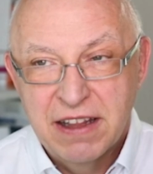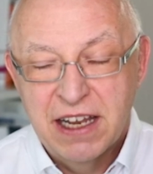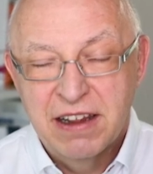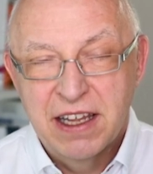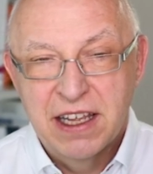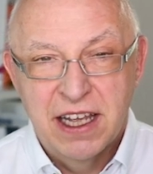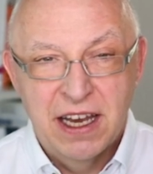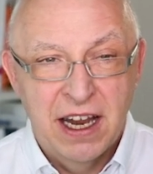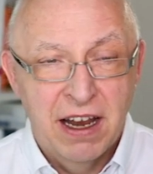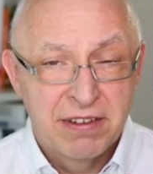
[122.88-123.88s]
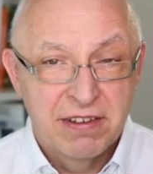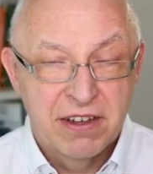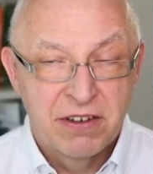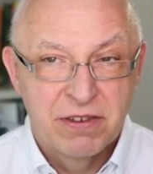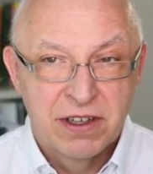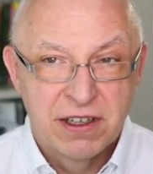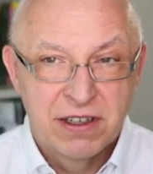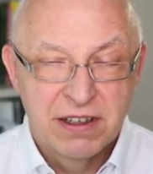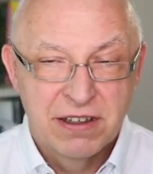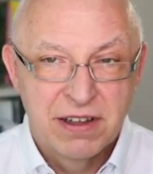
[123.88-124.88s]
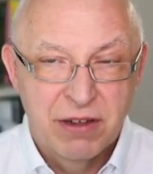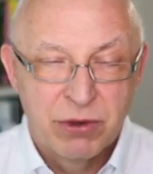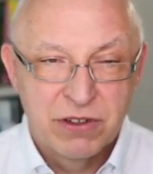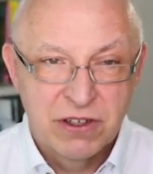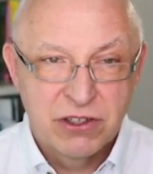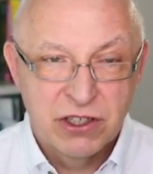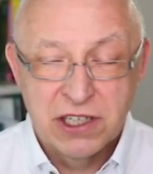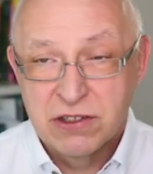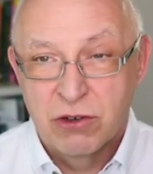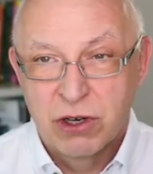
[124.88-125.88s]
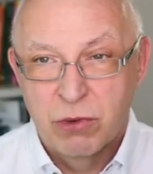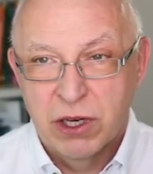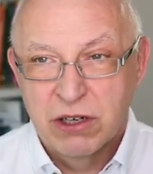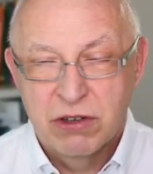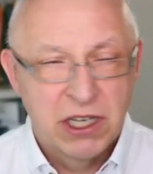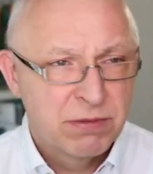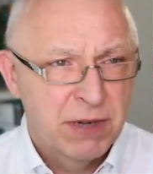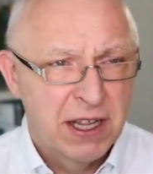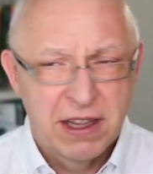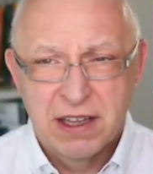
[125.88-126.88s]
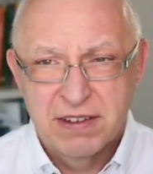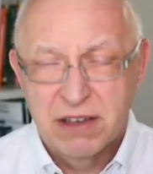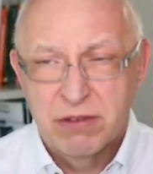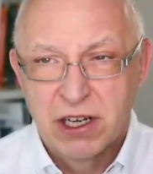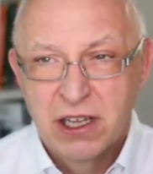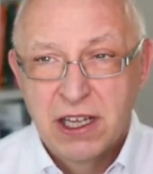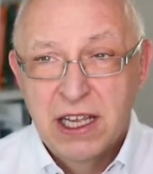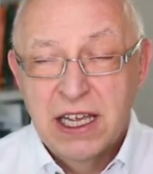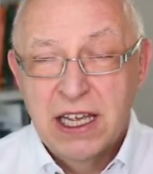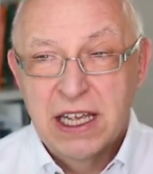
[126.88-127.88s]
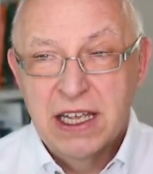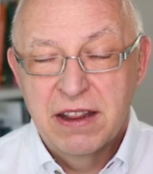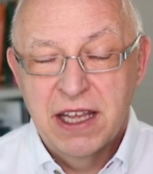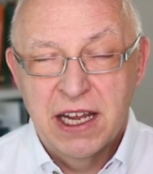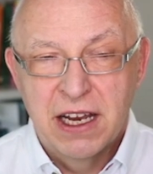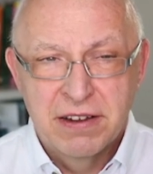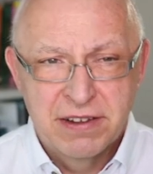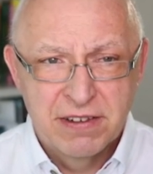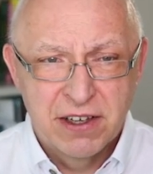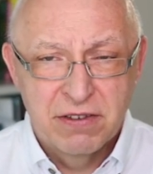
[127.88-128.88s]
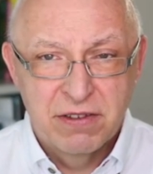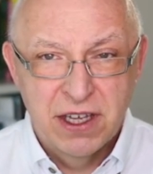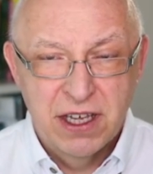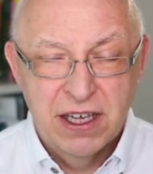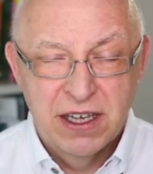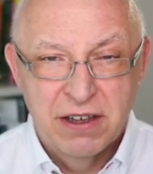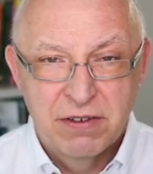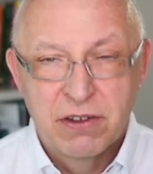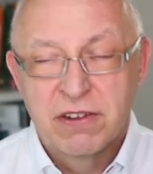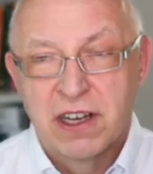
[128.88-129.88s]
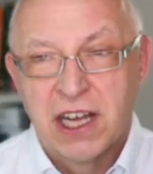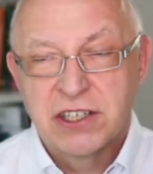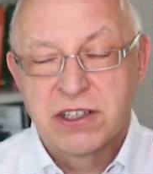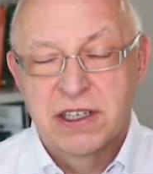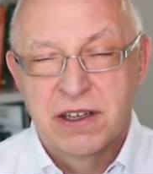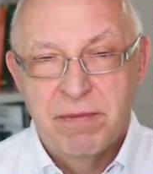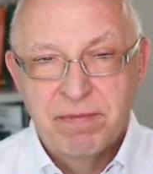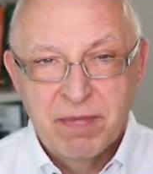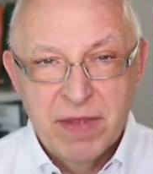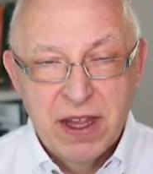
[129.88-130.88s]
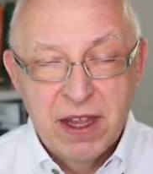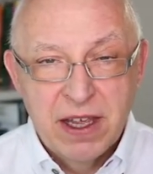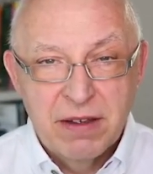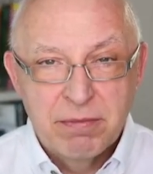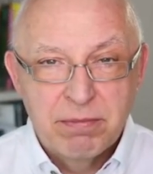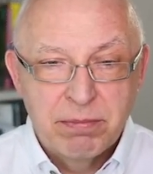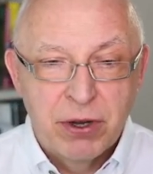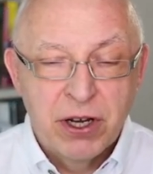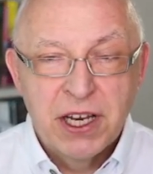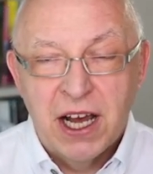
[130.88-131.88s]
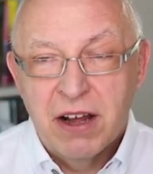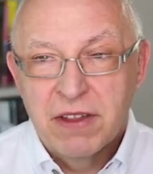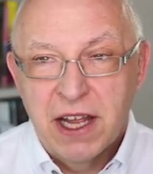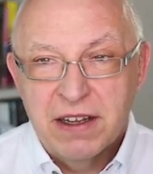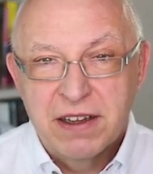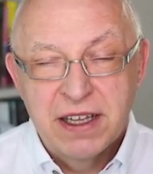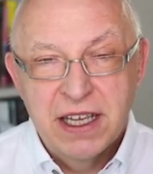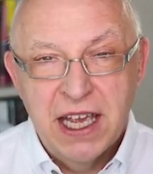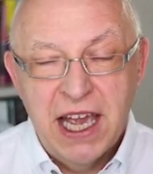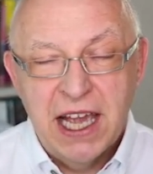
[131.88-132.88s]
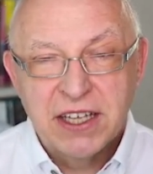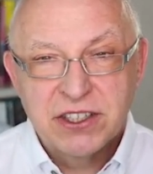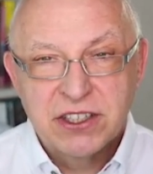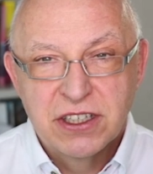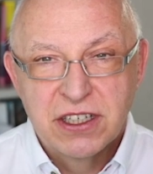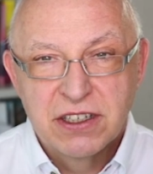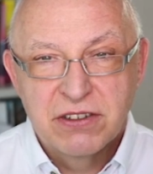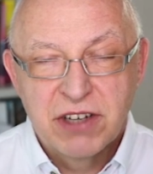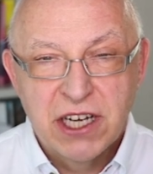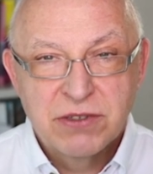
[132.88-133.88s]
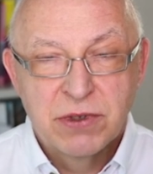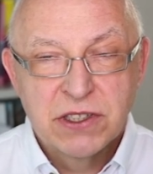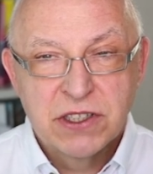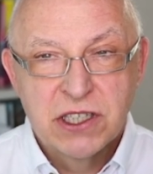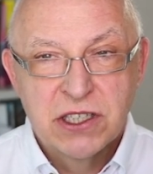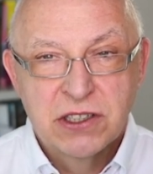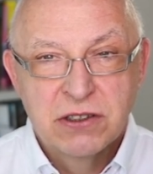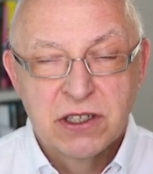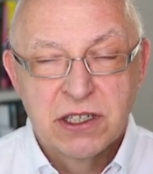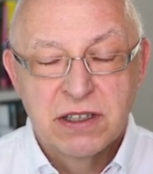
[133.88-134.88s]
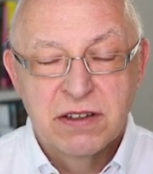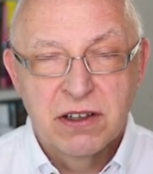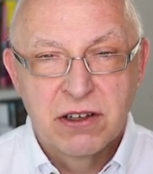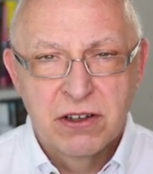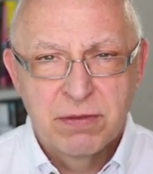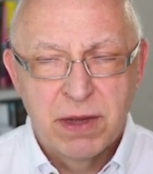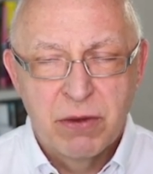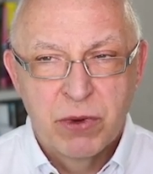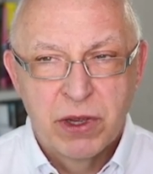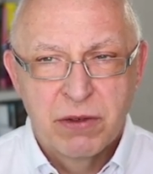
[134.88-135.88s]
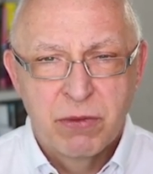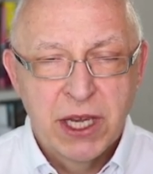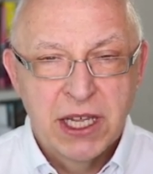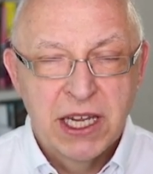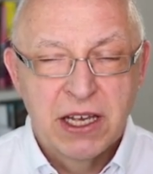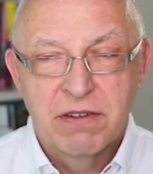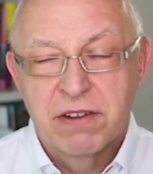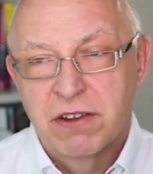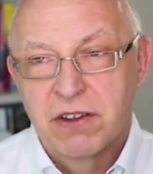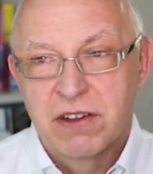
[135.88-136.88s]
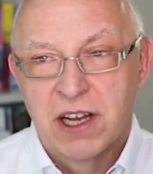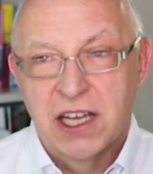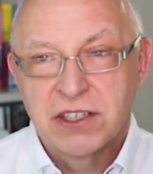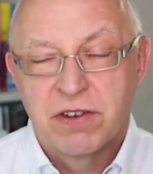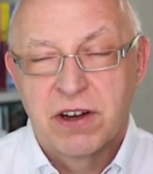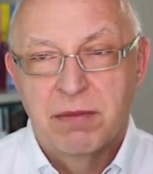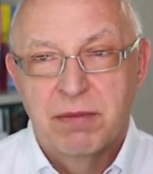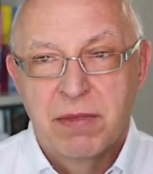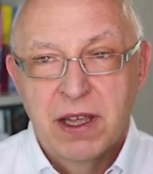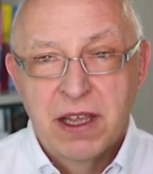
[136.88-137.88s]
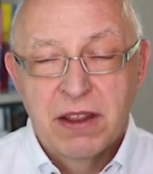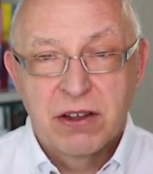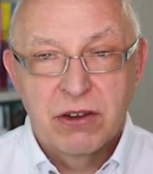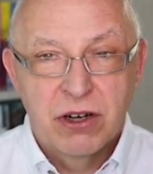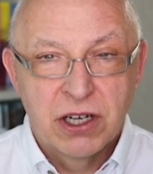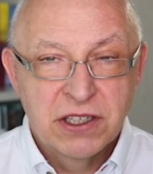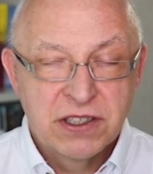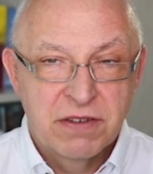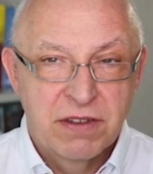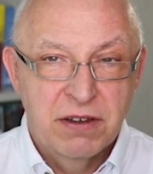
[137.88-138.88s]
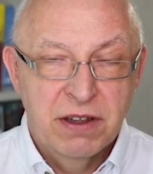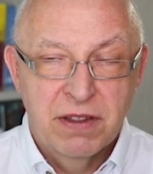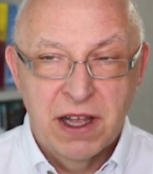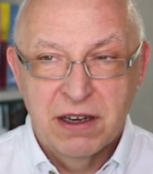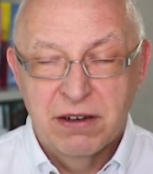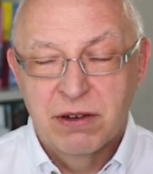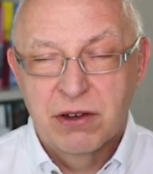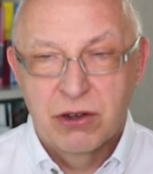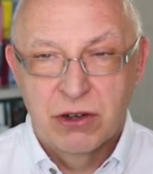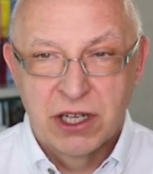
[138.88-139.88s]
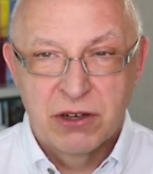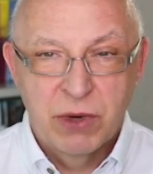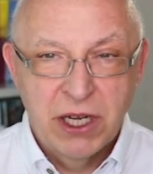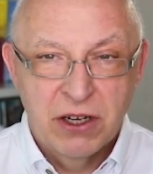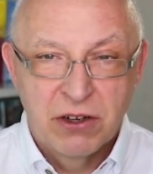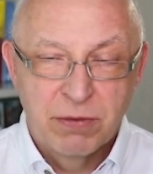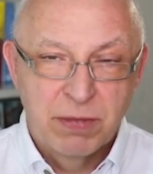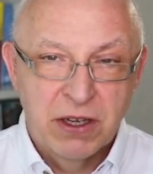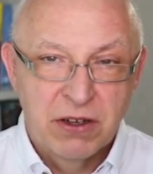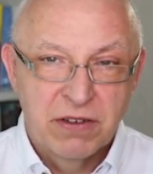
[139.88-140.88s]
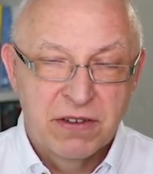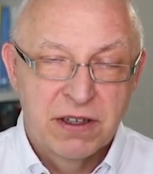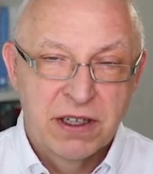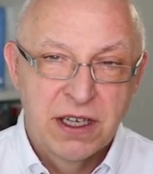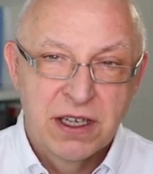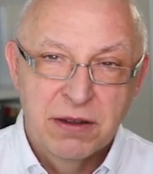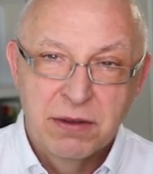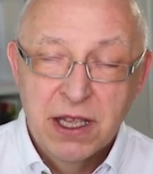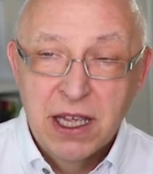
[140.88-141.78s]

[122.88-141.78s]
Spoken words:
then the analysis of there was not just only one crash, but I think several. The analysis of the fuselage pointed out that the actual crash was caused by weakening of the fuselage from the corners of the then cornered windows, because the